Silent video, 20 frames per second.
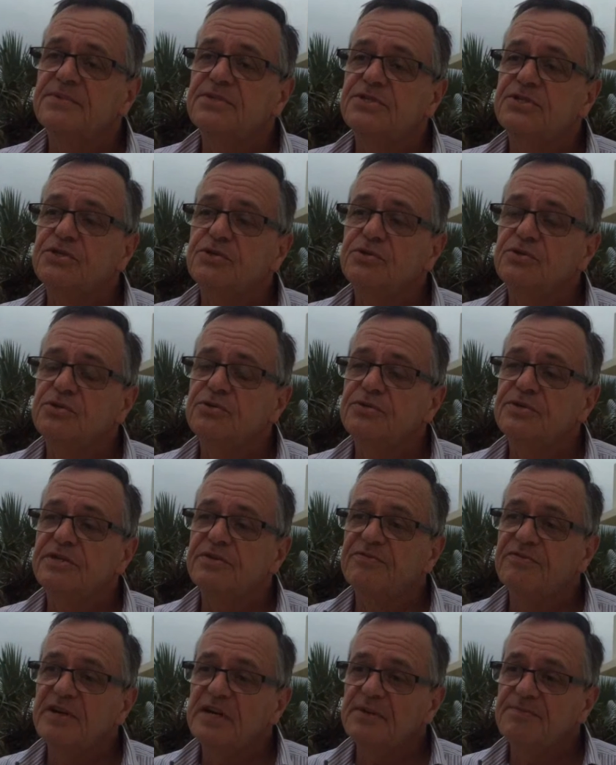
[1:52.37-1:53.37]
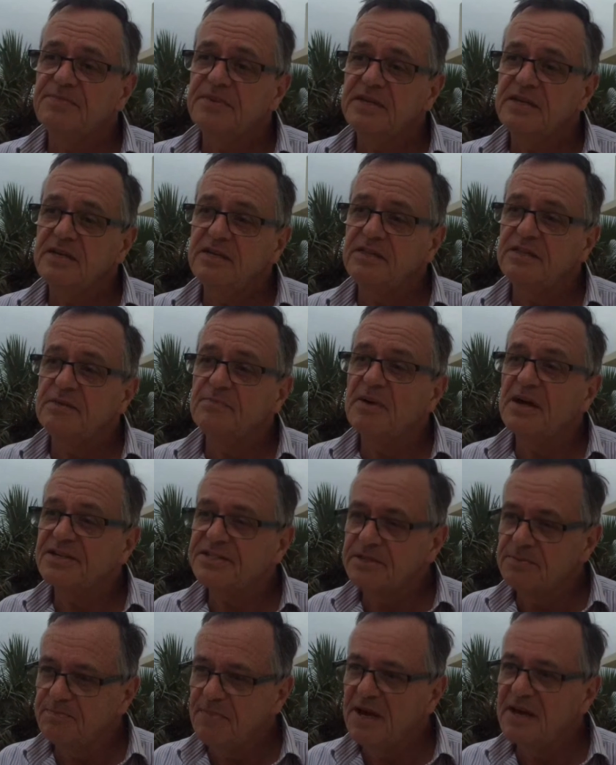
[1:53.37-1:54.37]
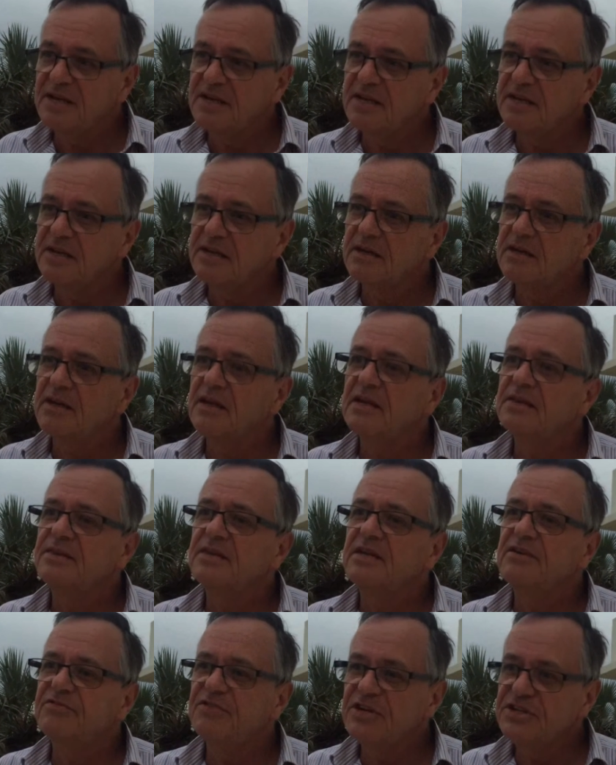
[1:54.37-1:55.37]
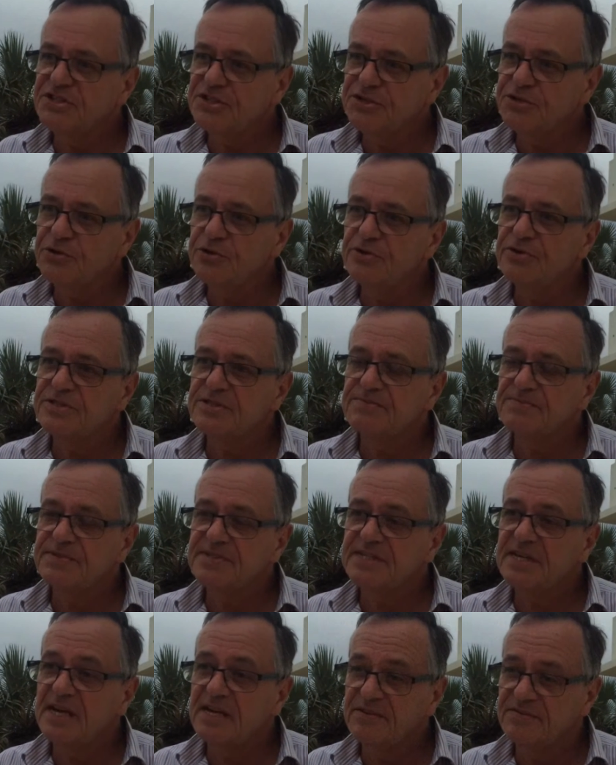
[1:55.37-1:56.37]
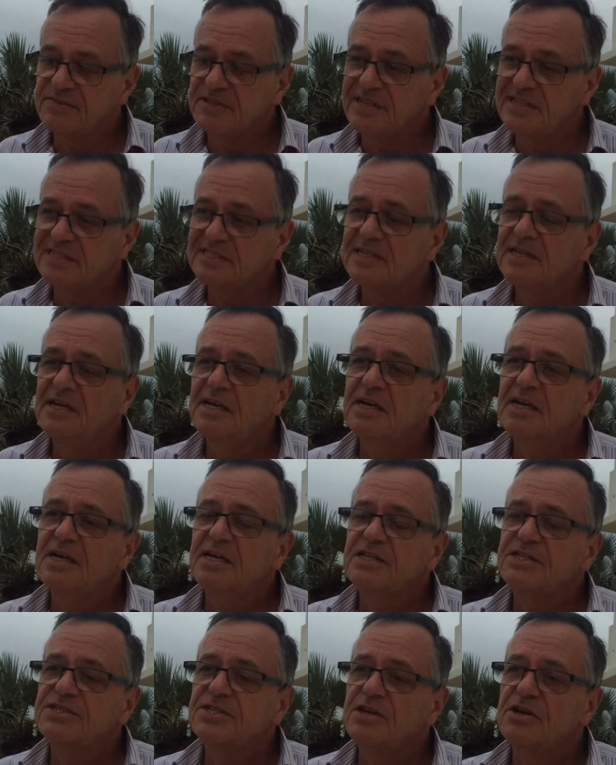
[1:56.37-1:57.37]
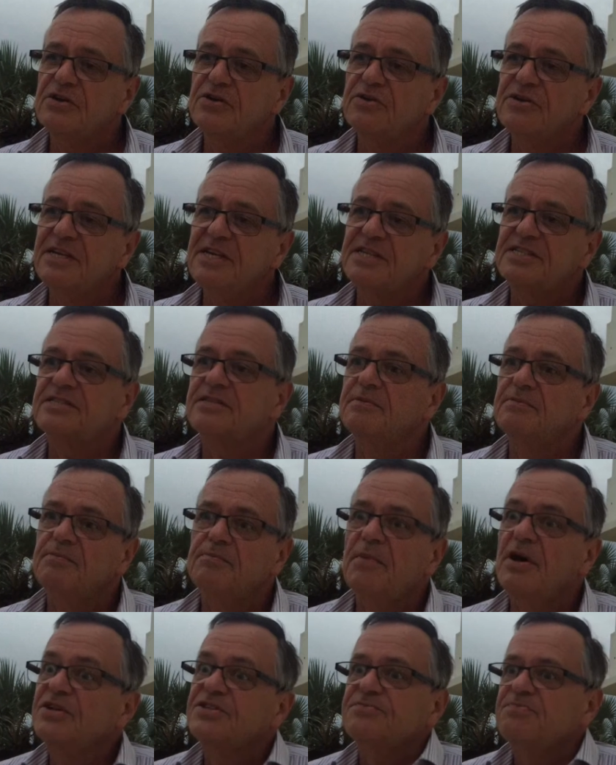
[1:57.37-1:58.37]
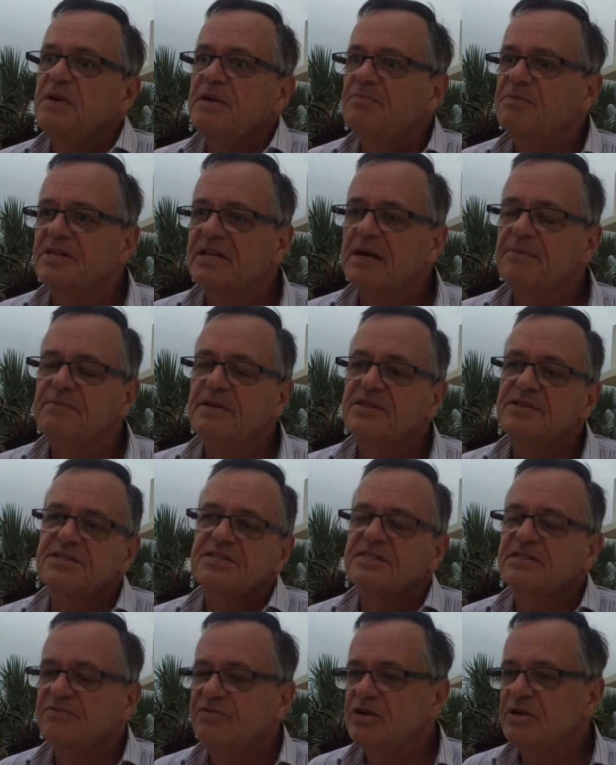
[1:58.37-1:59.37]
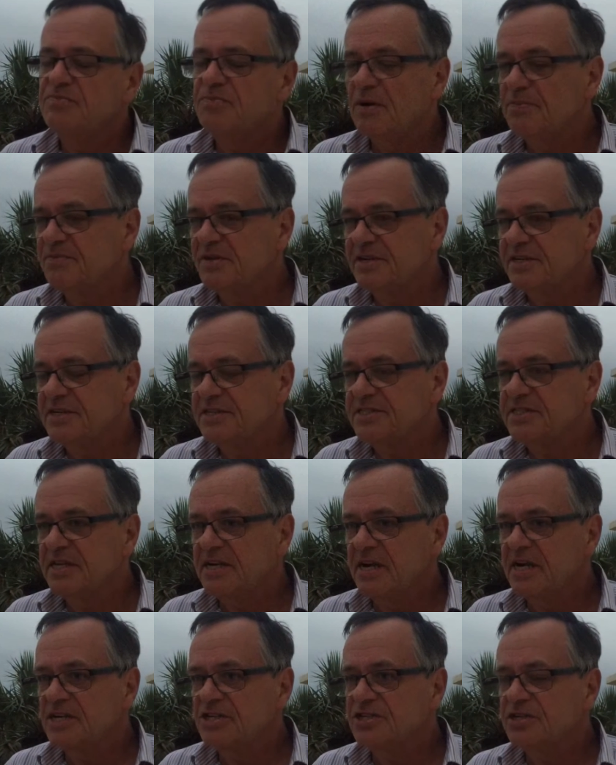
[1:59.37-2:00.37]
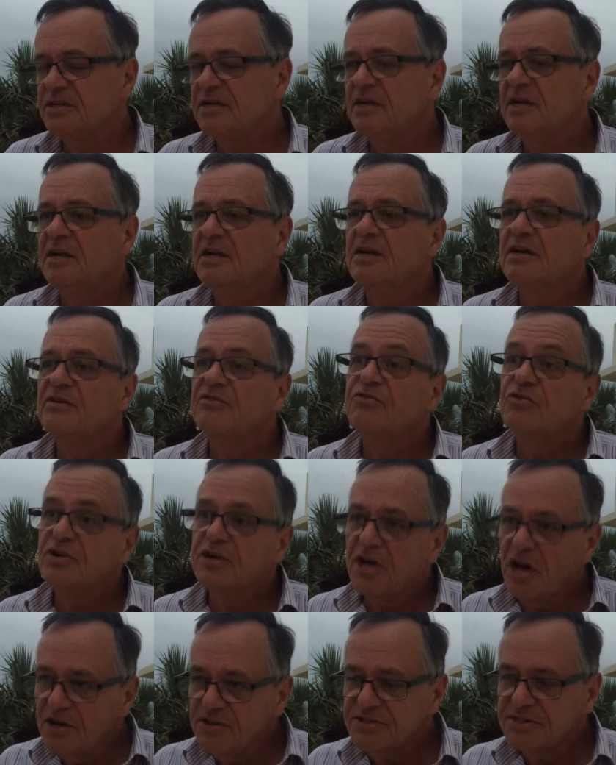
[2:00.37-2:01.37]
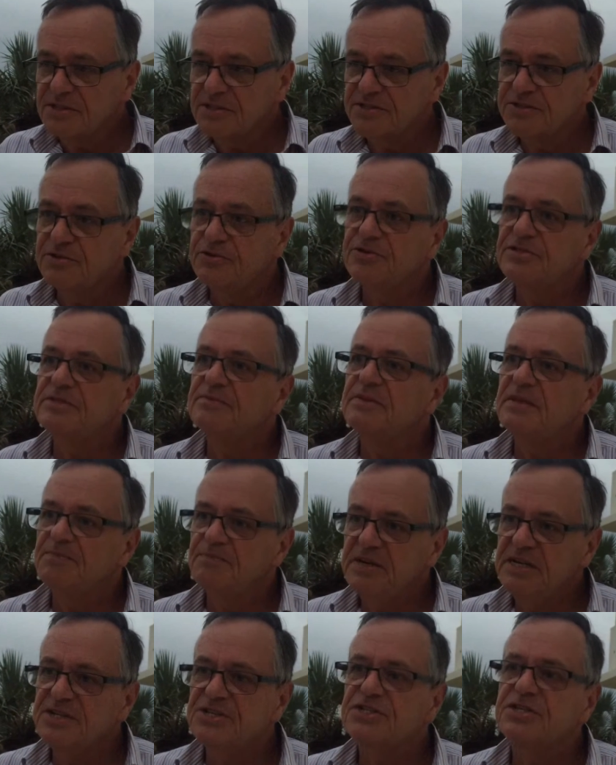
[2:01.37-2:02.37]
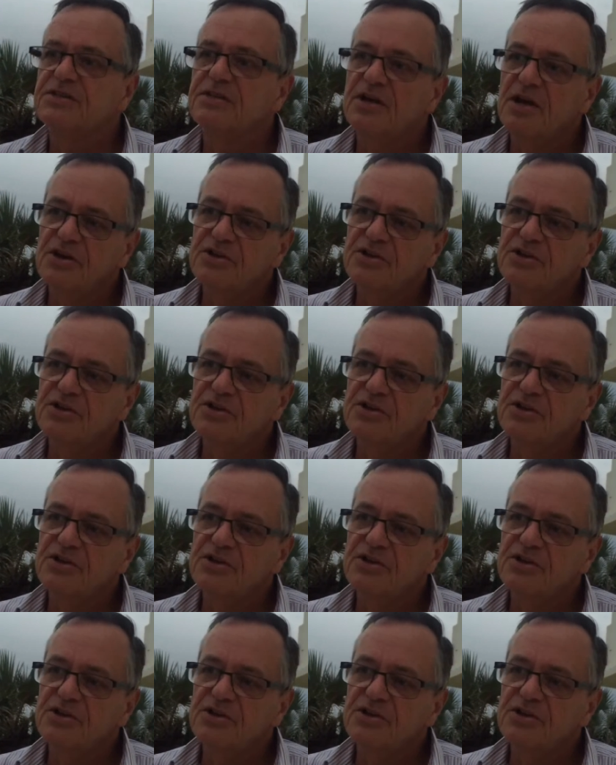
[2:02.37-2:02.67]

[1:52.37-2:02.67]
to develop the mountain biking and the adventure tourism side of things. So yes, most people come here. This is a very popular destination for coastal tourism, the beach and the